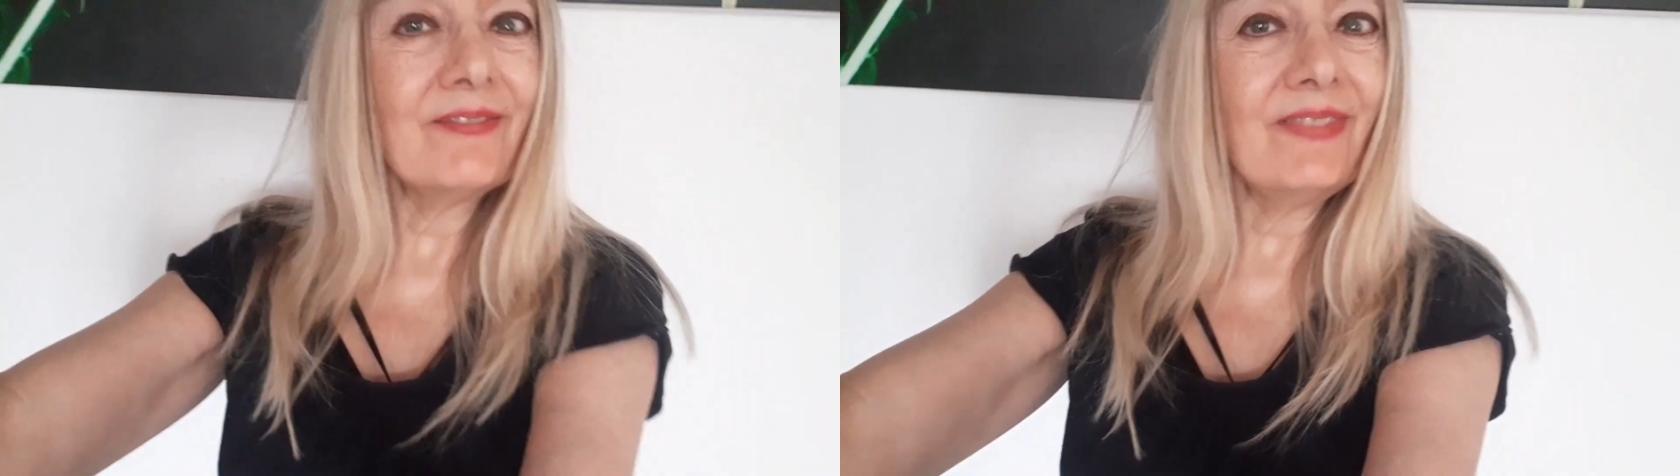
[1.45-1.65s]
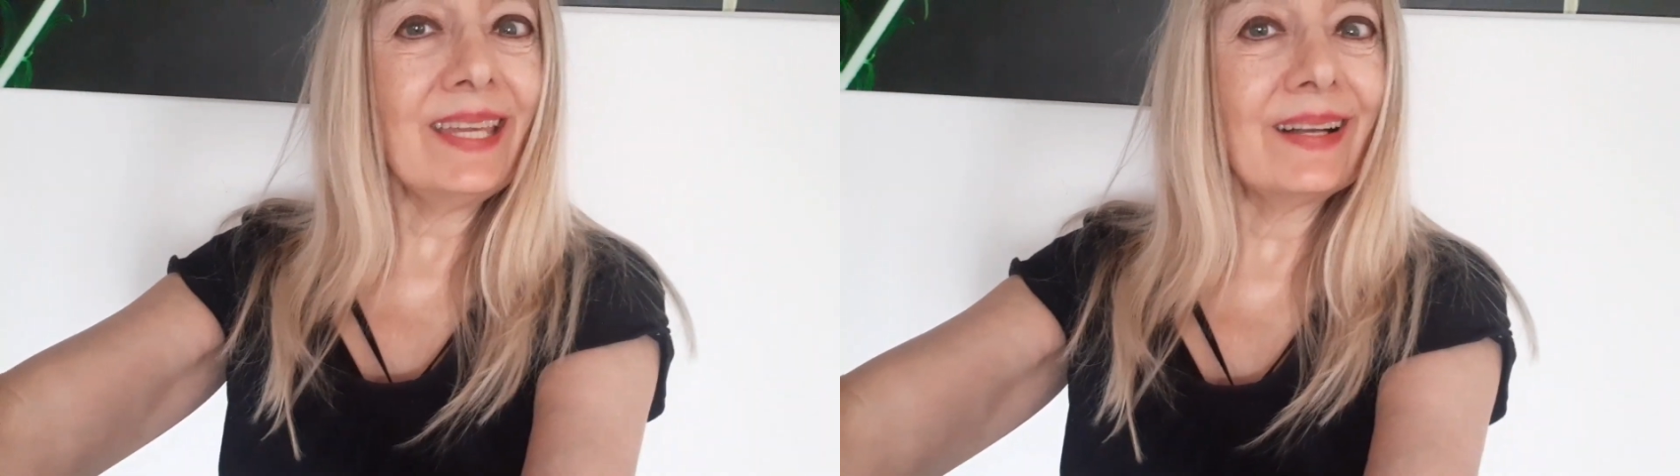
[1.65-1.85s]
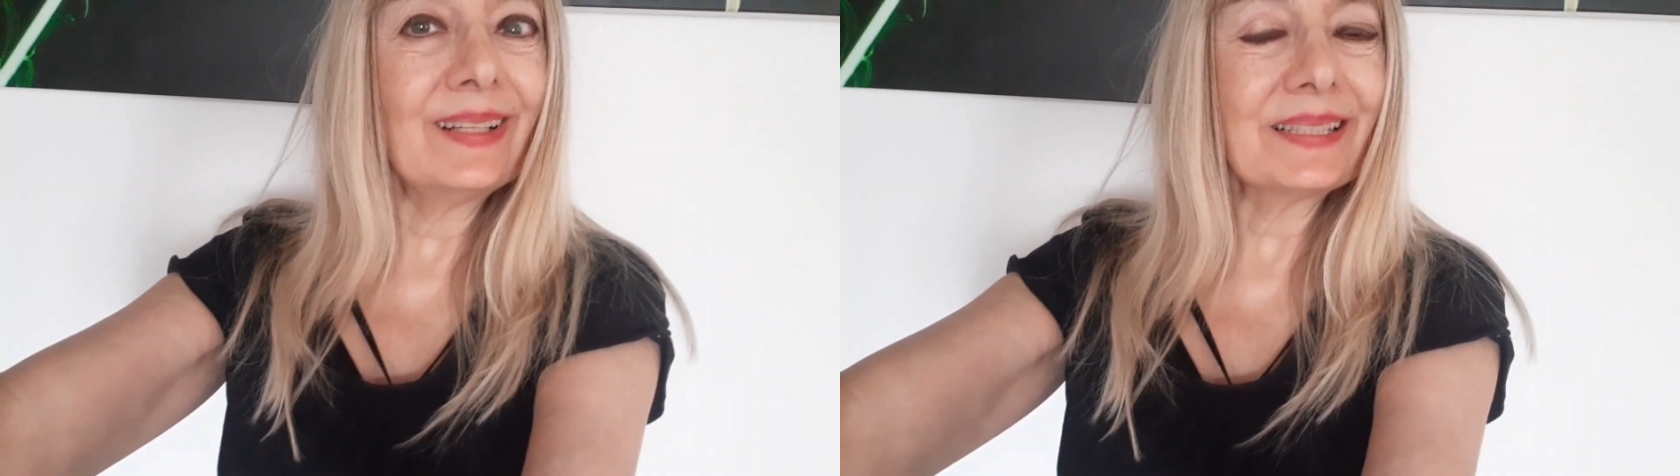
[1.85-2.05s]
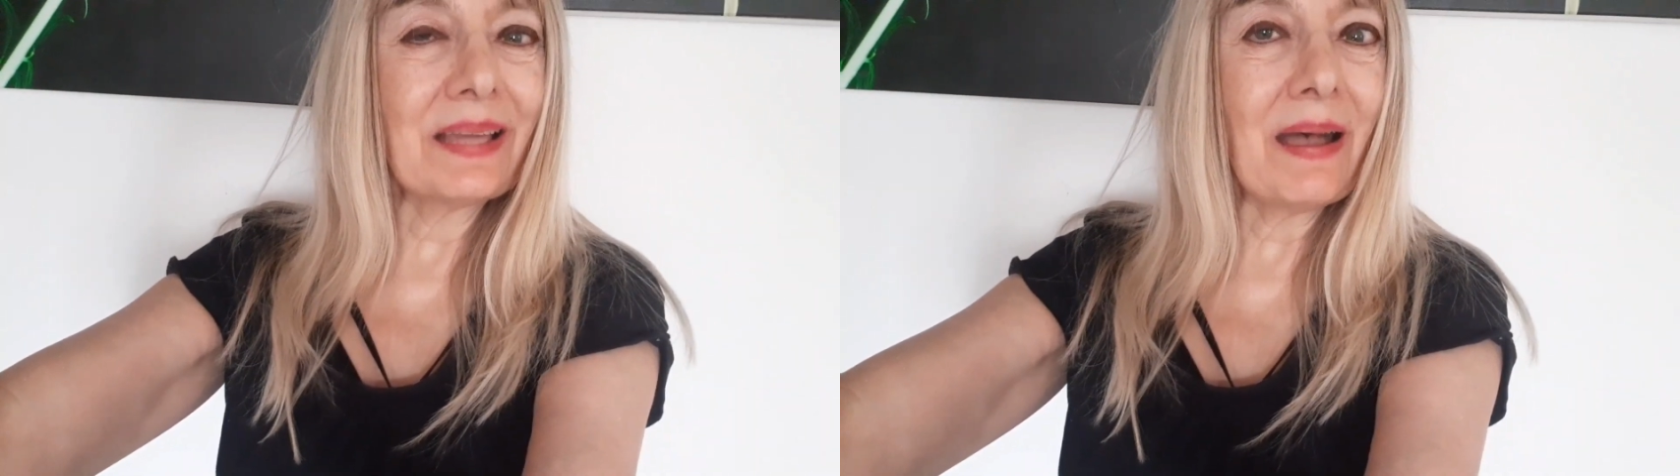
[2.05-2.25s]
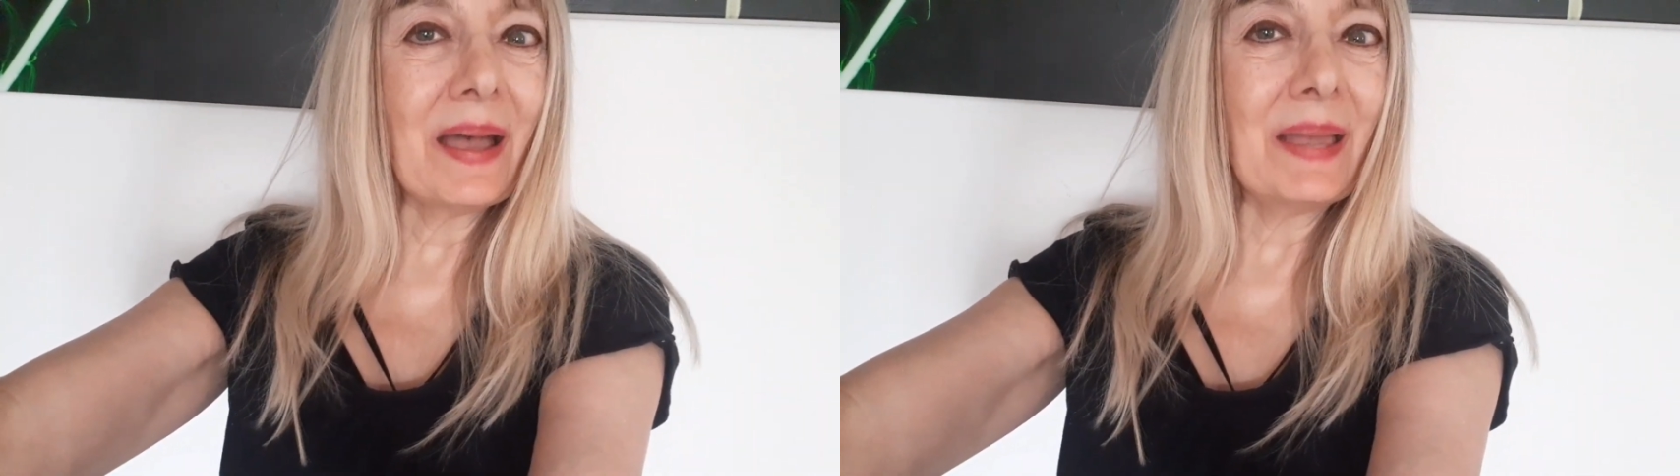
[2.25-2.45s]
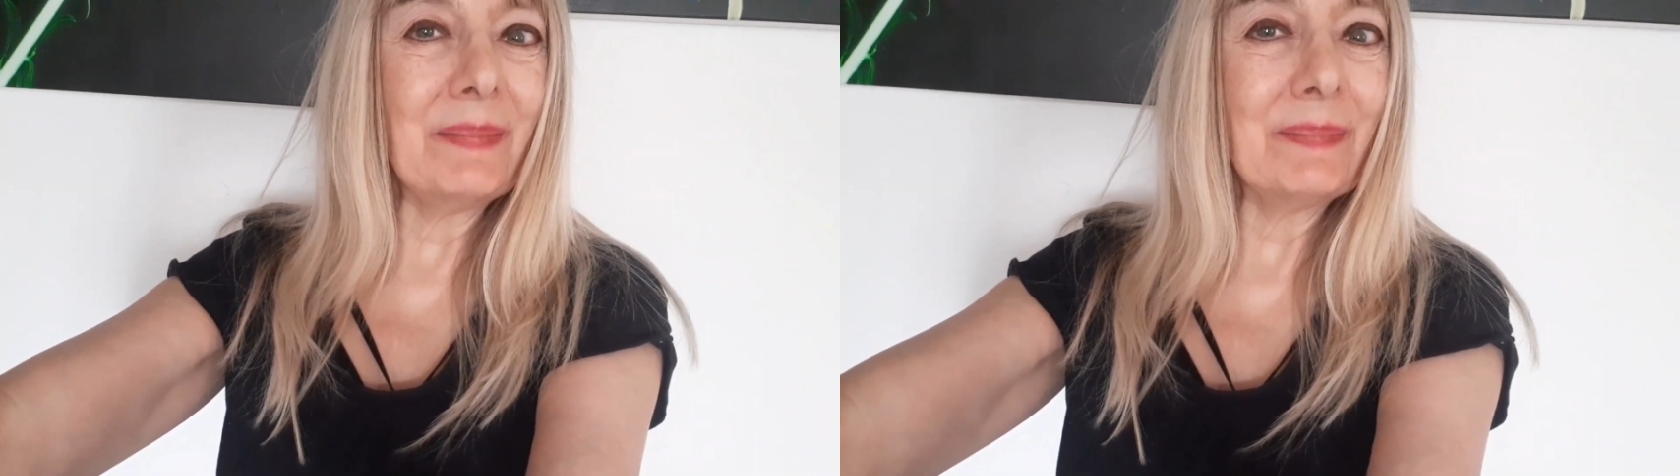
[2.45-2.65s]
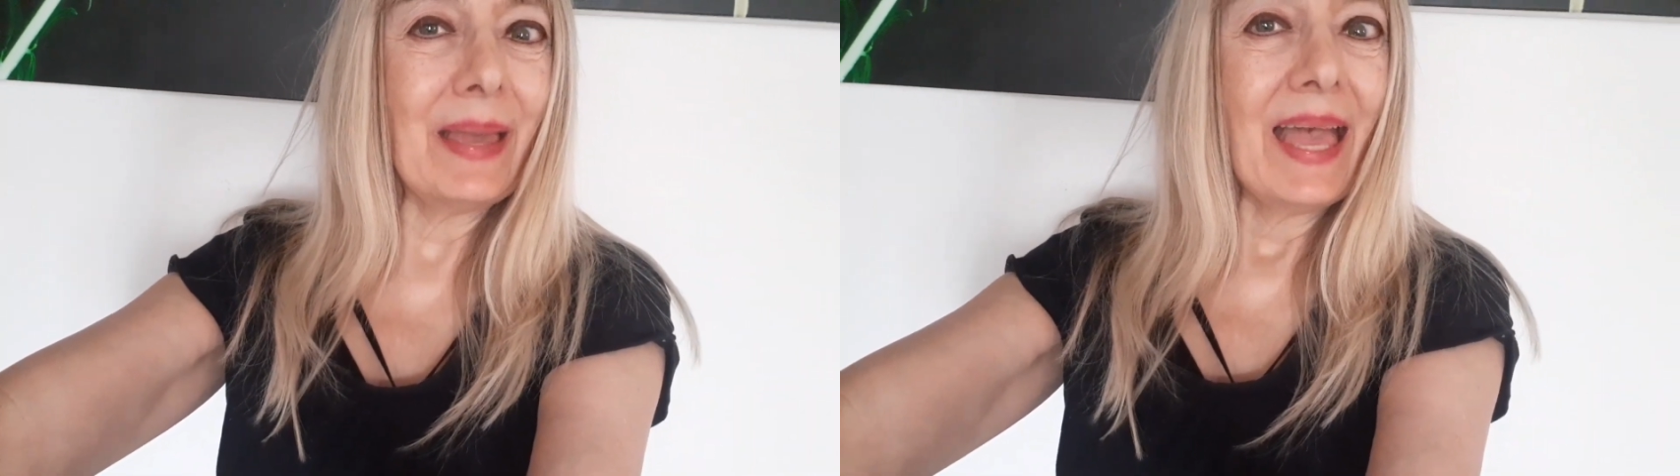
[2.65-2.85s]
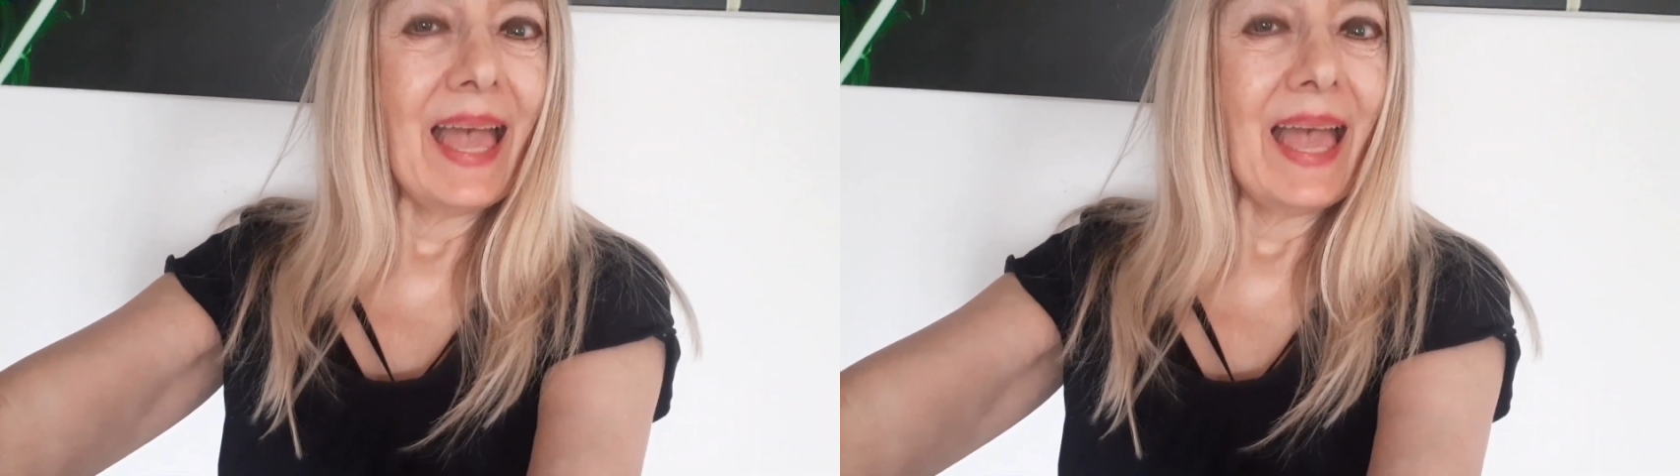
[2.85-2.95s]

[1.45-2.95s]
vehicle time,